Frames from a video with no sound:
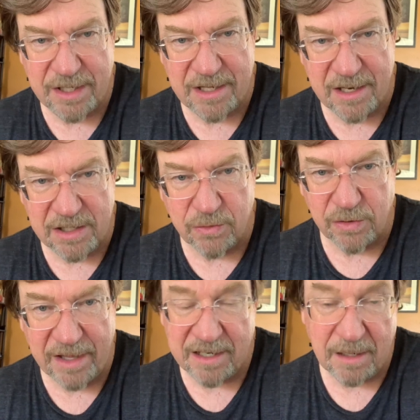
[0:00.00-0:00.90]
that you
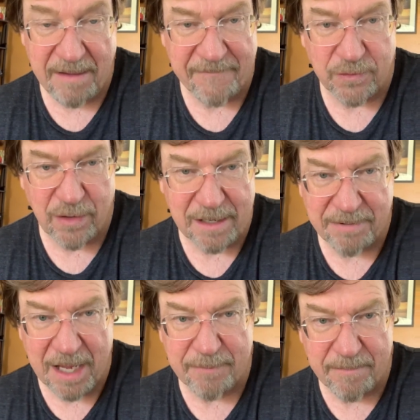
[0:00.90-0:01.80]
will end up having to write a
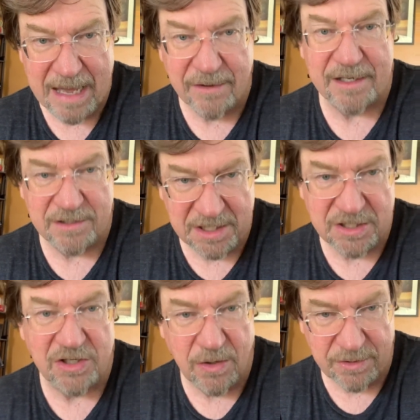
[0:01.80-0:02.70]
paper about, and you need
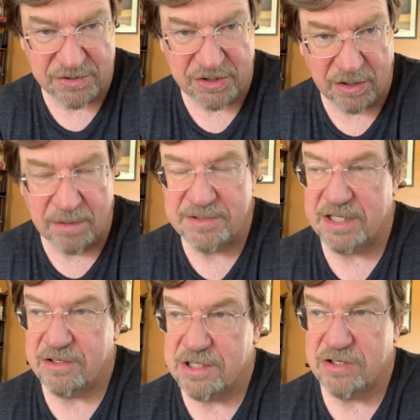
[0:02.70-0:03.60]
to know those terms, and
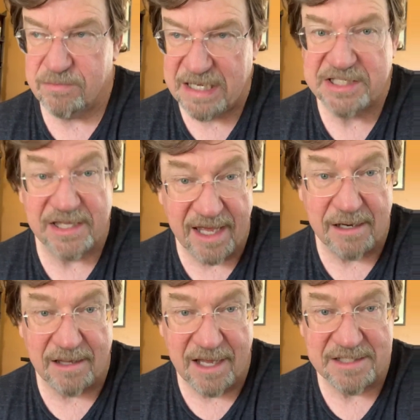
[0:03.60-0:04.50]
you need to basically
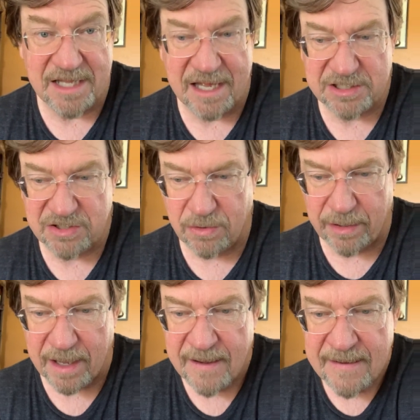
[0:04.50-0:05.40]
analyze that story.